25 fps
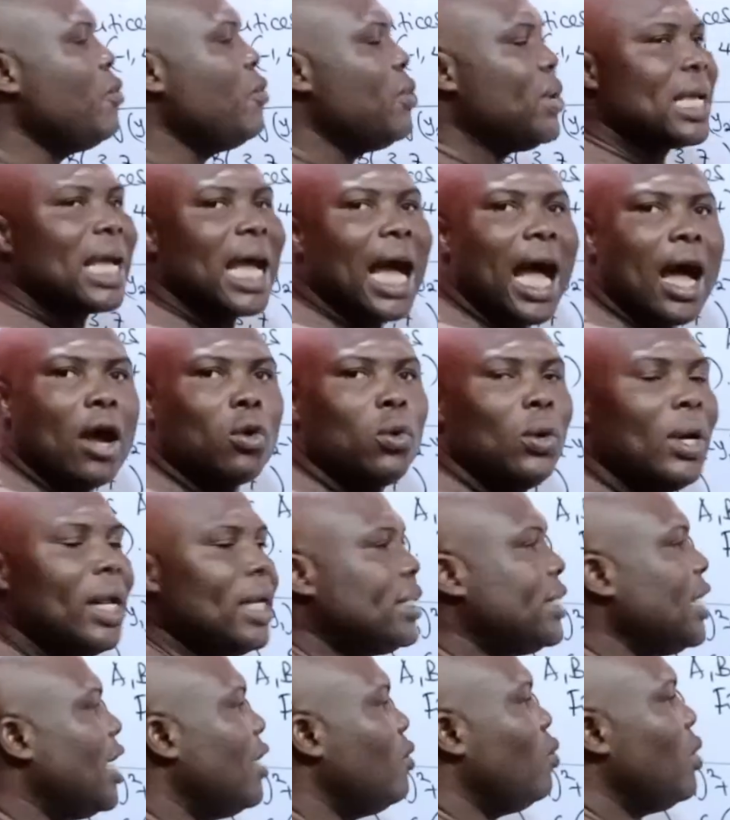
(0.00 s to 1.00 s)
we
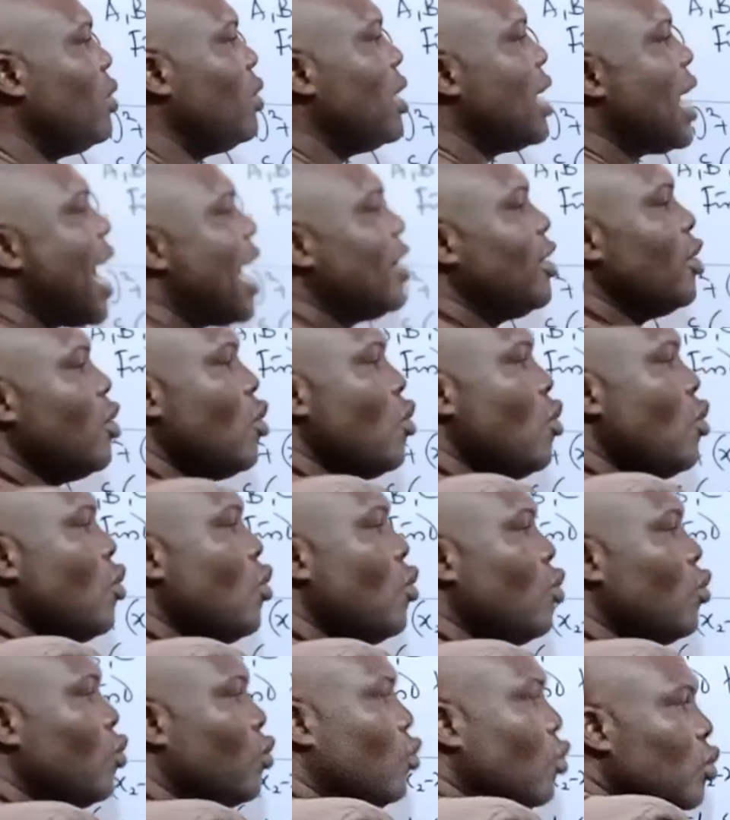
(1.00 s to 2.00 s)
calculated, we had
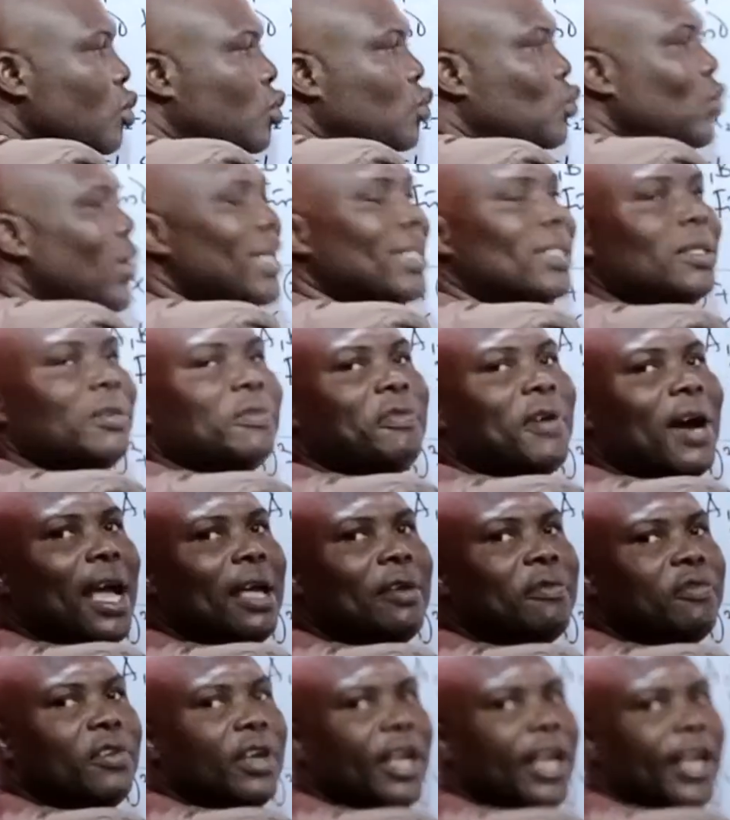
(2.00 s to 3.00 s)
root
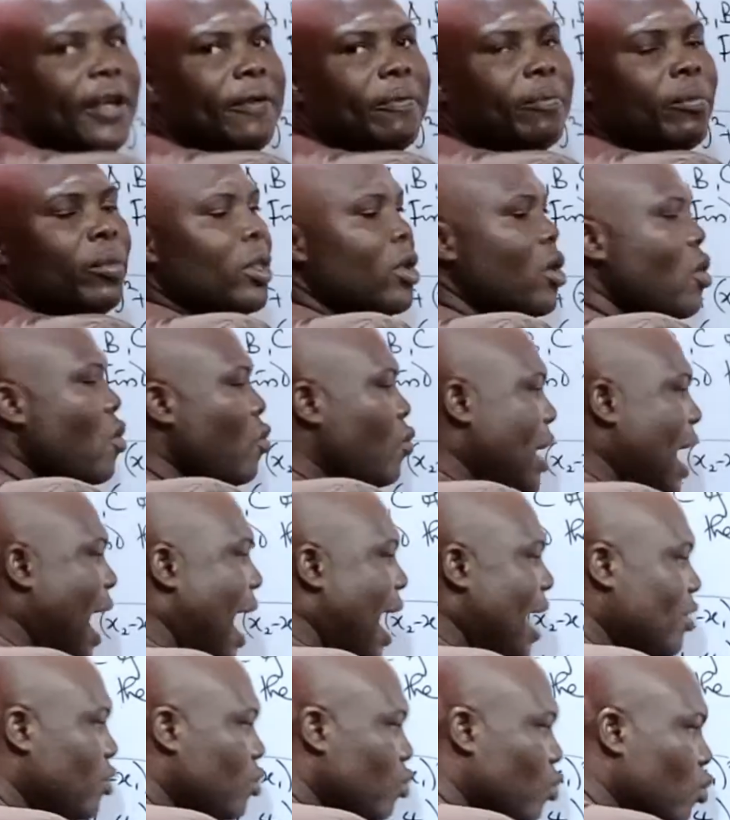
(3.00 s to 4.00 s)
25 here, we
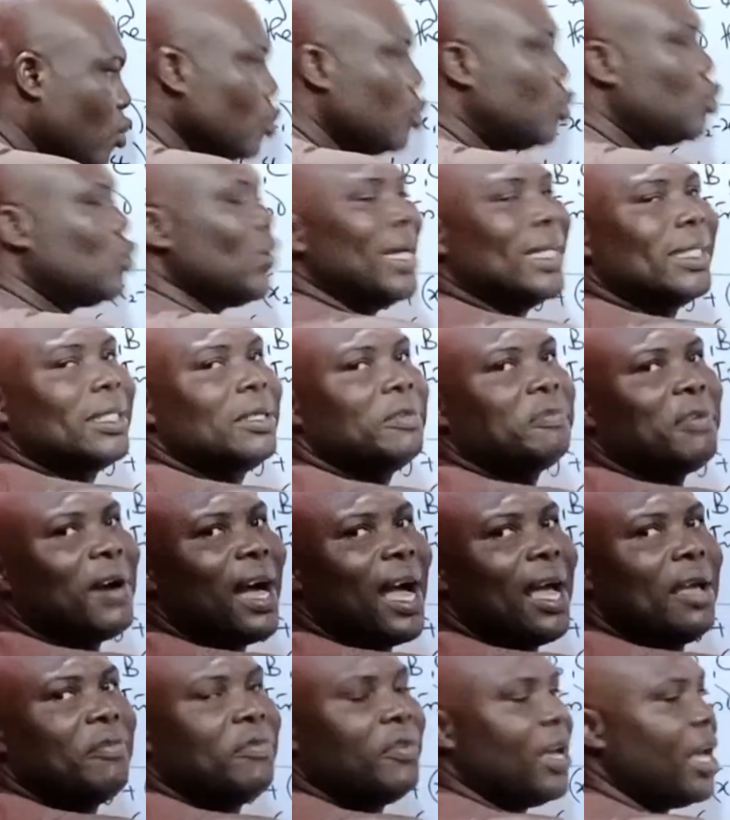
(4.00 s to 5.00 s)
had root
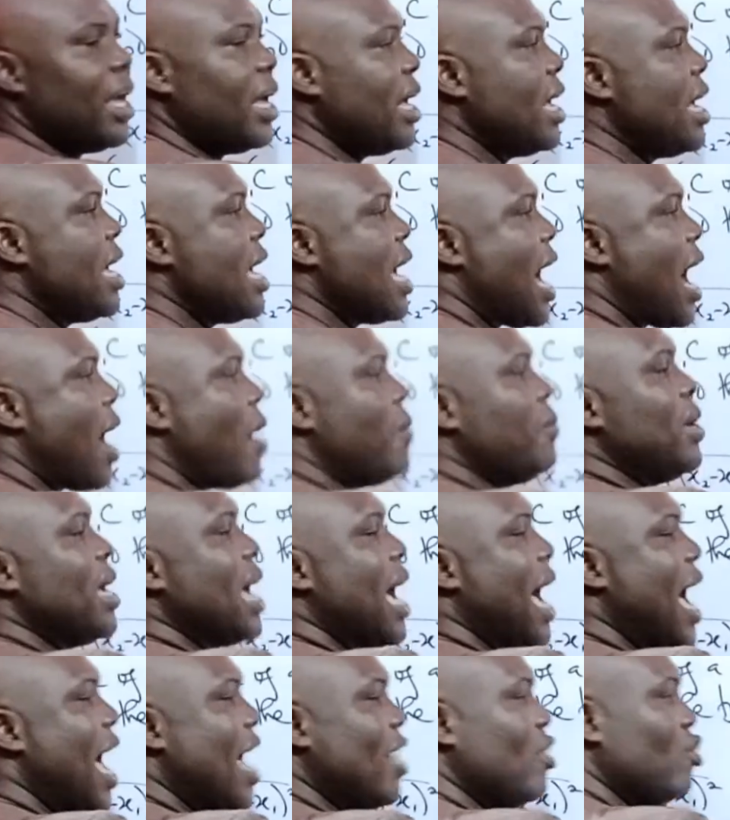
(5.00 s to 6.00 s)
25 here, and we
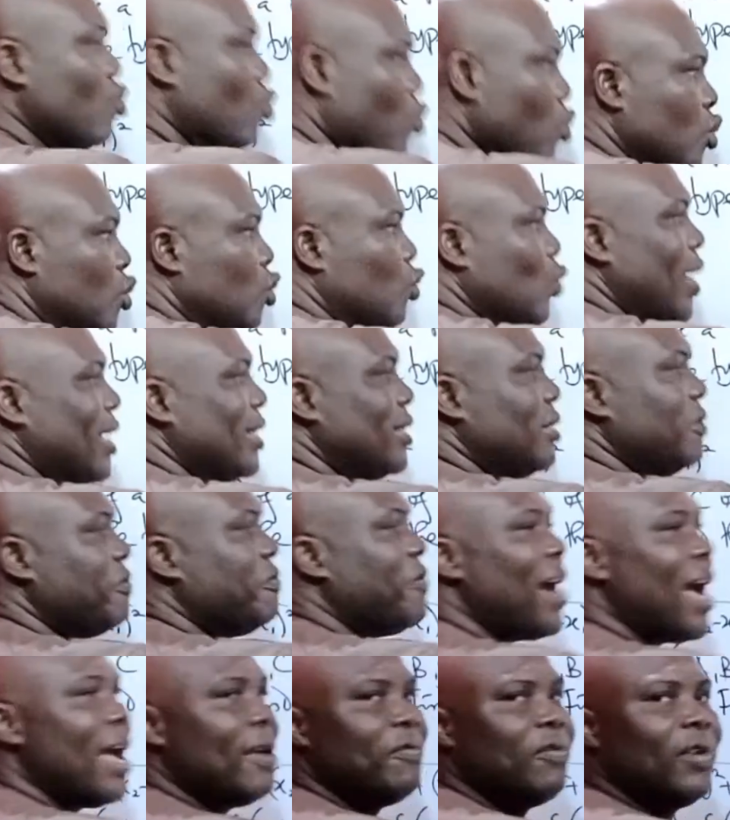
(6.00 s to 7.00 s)
had root
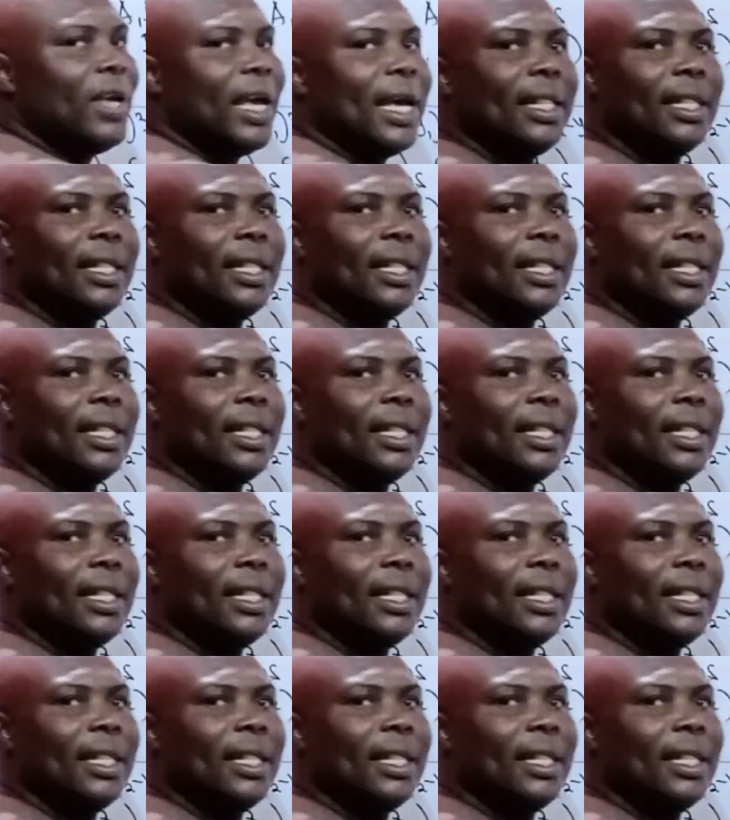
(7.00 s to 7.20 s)
25 here.